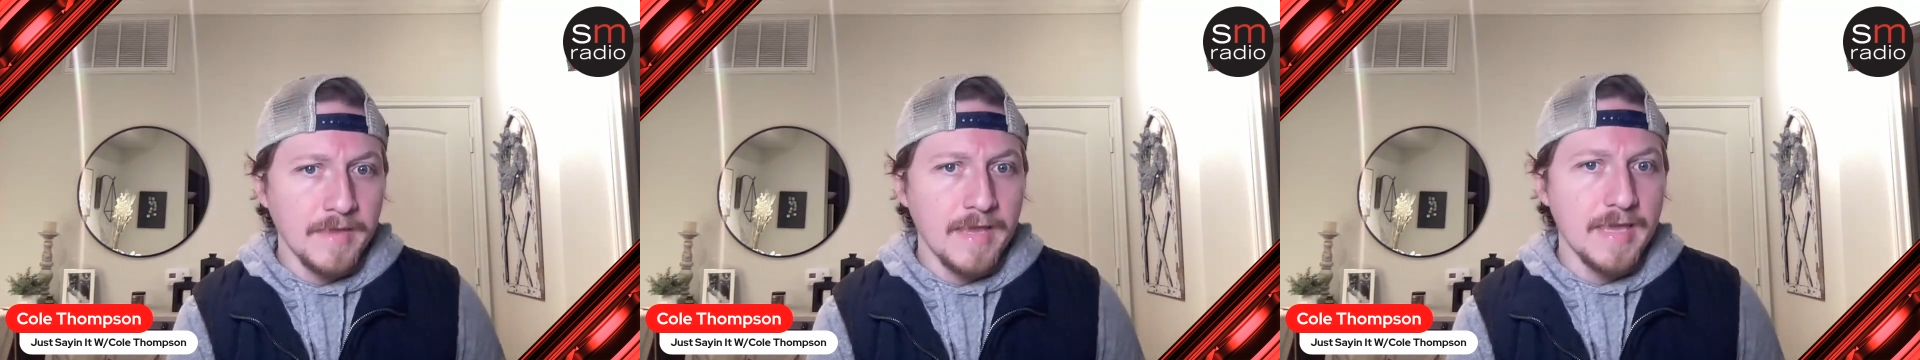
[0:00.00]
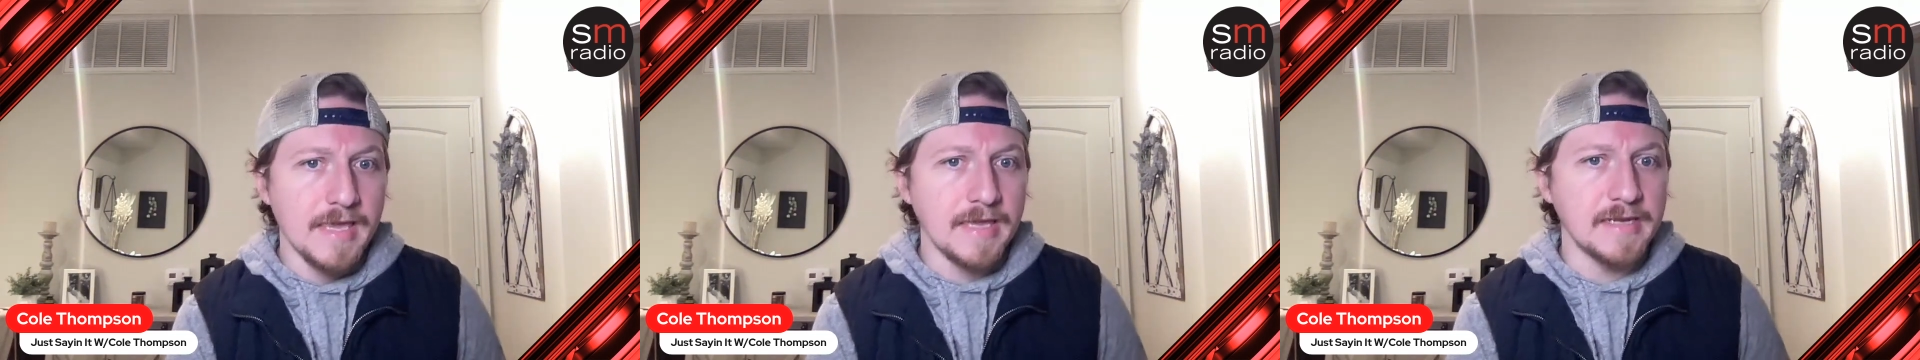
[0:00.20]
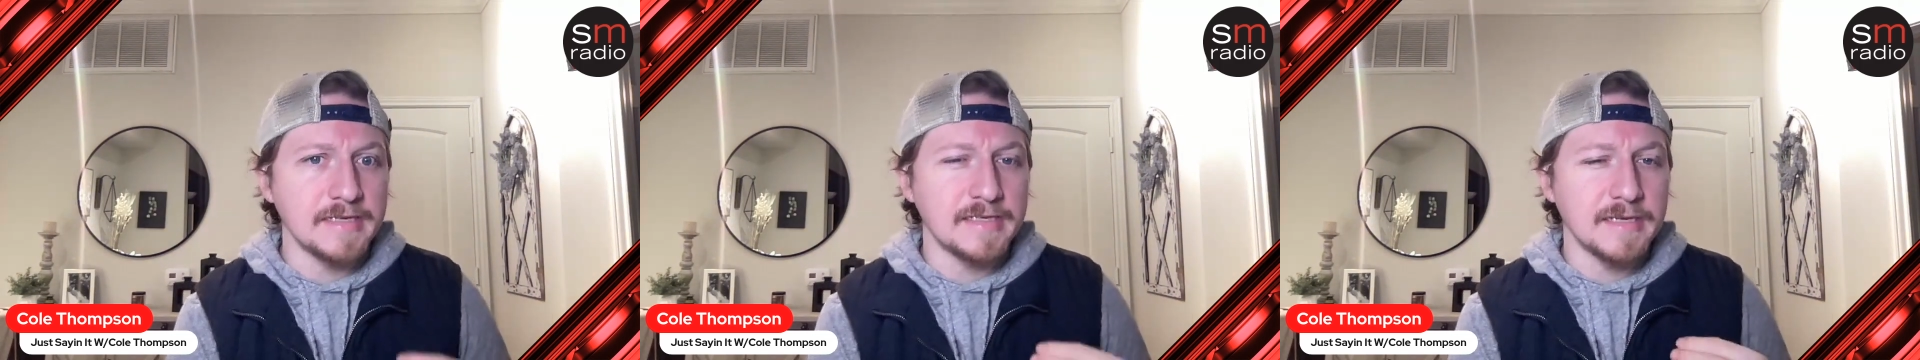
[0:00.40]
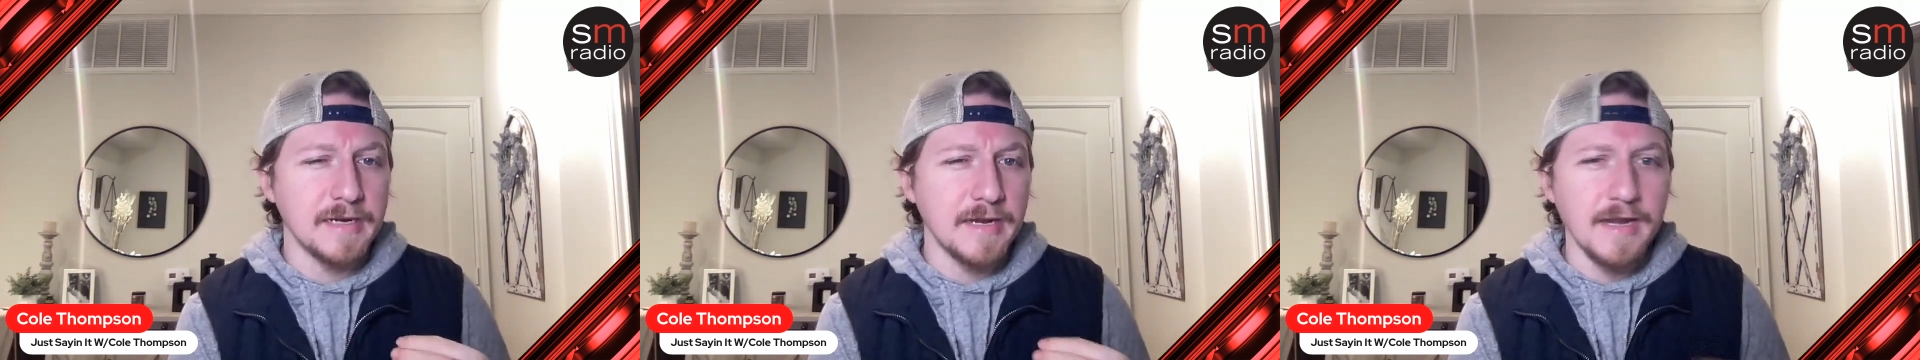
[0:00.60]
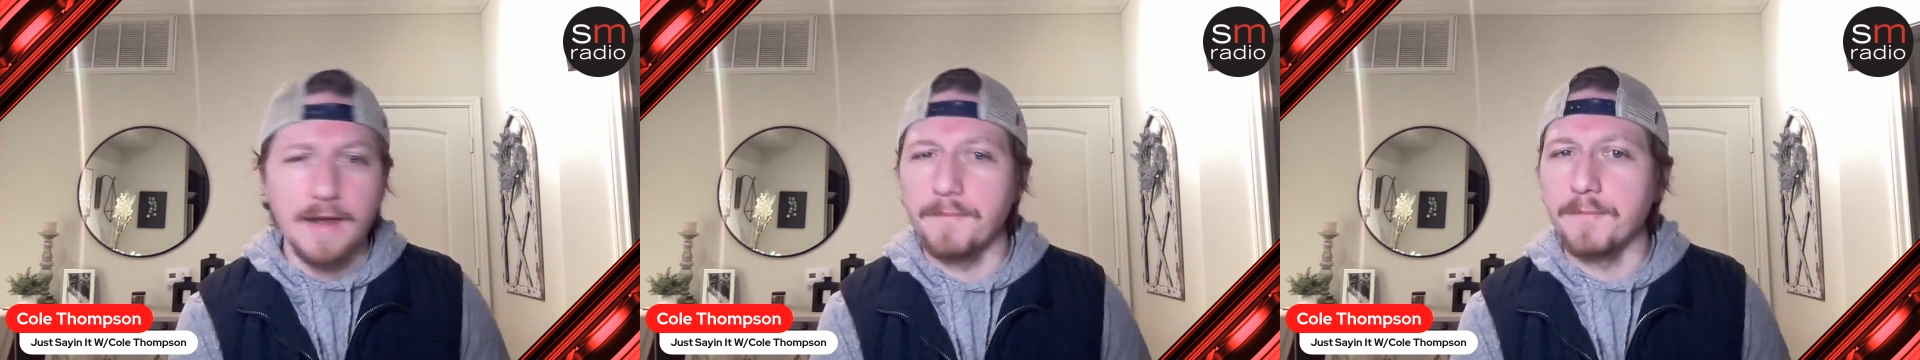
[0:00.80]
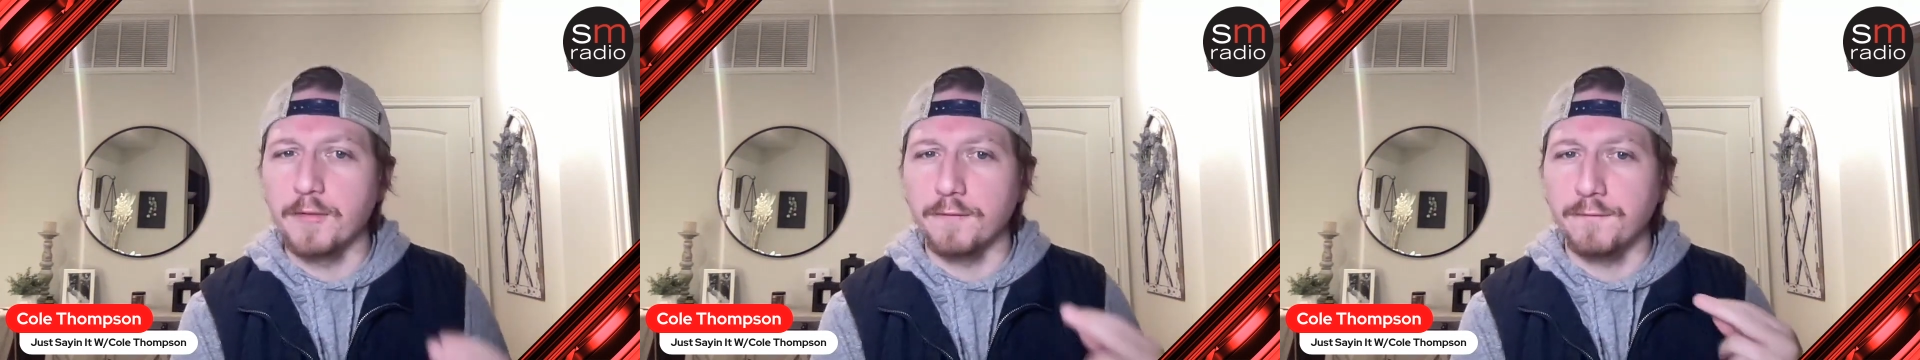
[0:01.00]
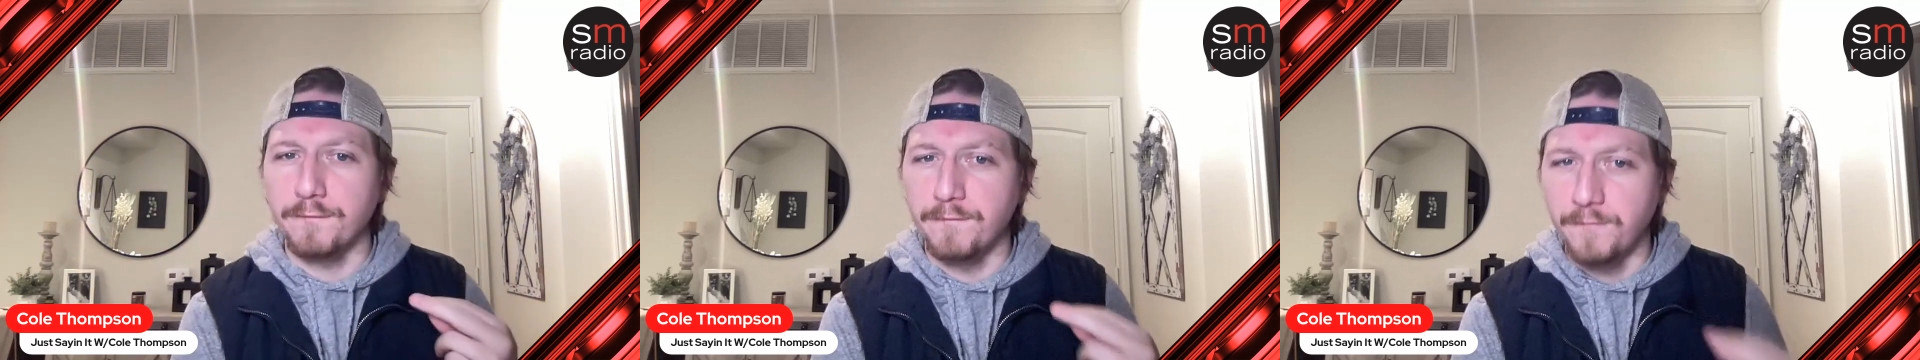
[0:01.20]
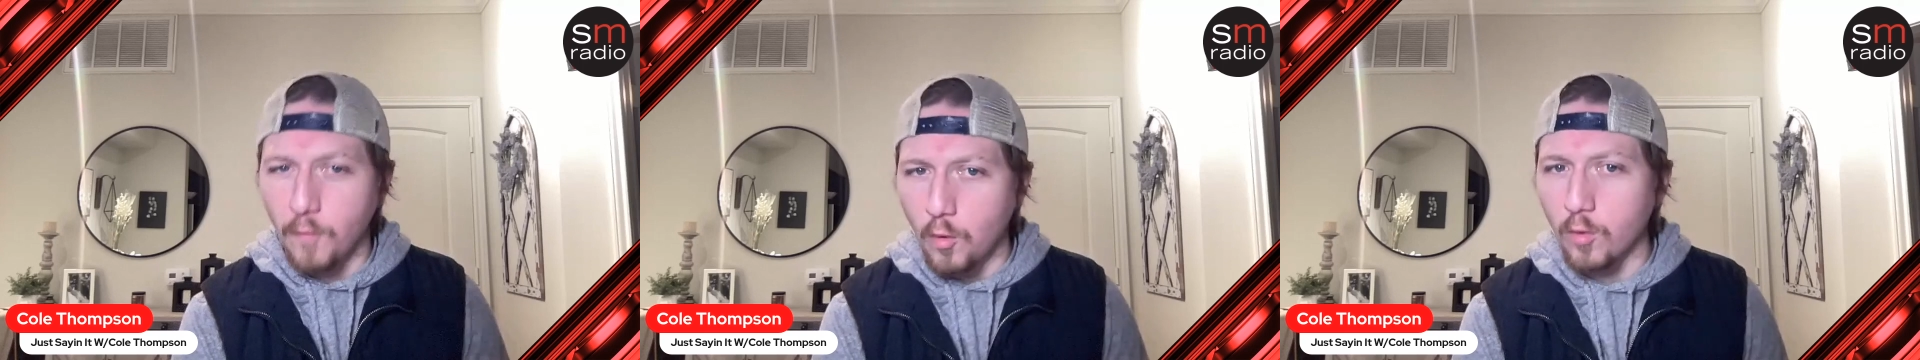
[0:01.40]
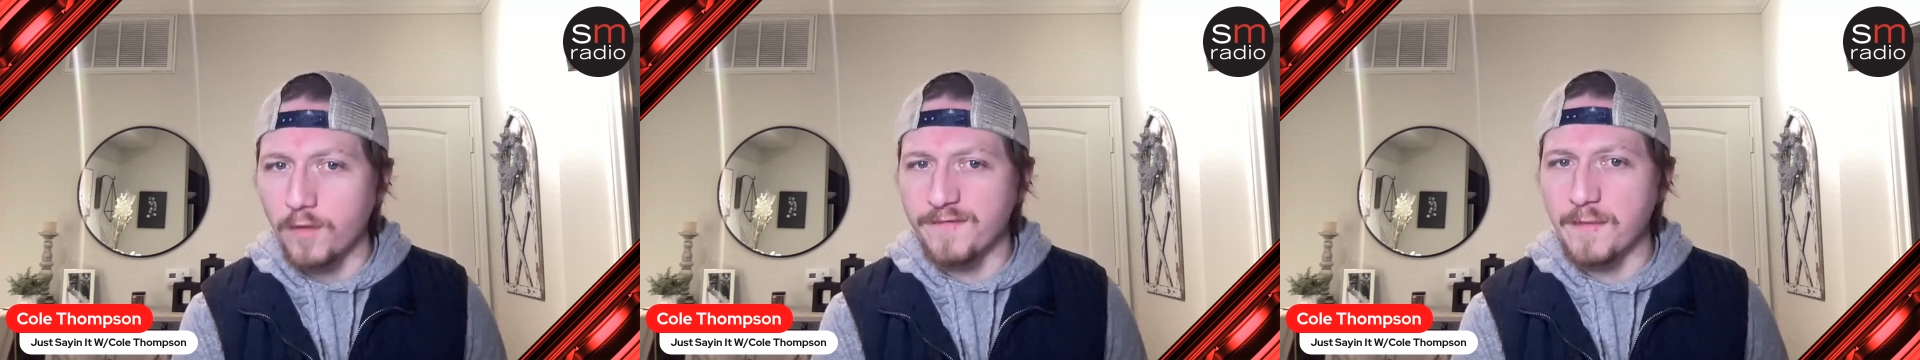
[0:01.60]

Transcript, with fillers: He's number four,